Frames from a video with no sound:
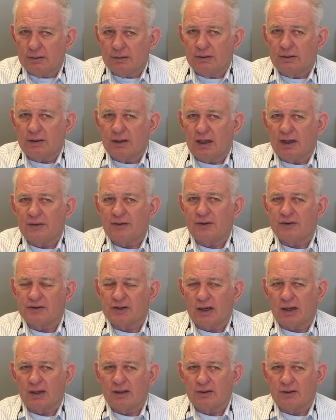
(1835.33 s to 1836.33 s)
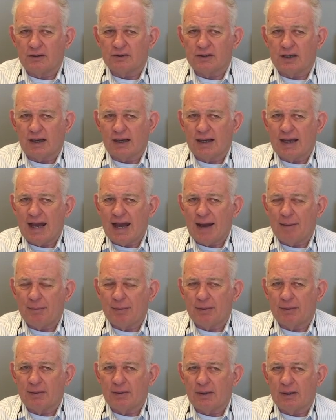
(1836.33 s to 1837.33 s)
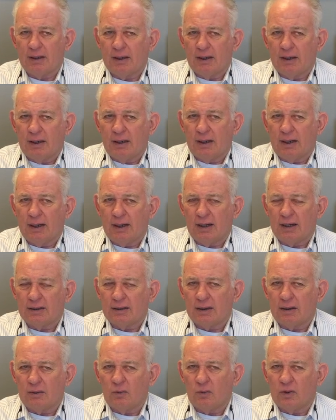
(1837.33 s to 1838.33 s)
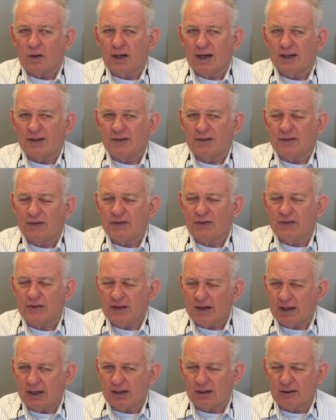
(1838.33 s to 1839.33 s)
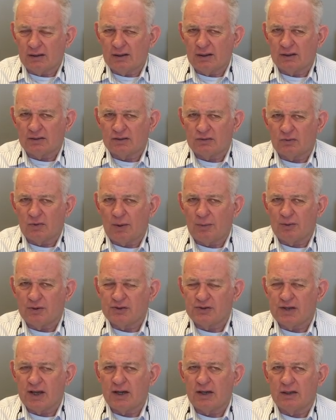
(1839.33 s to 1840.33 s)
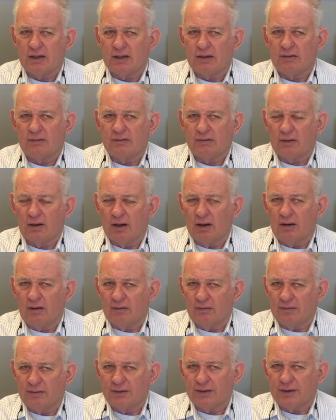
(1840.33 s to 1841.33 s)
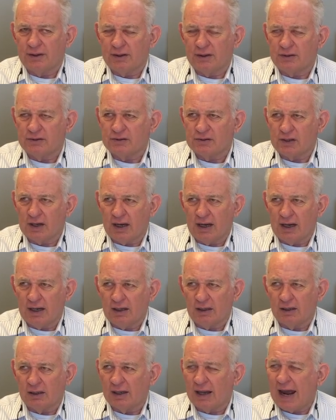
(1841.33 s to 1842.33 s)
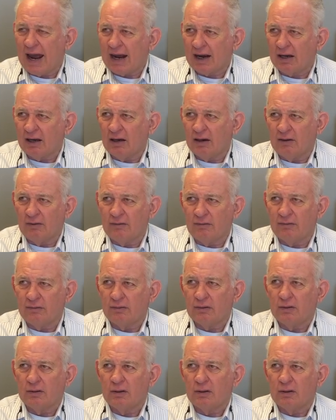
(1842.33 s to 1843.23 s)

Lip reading: yeah, there's a gap, and what I think it's representative of is a lack of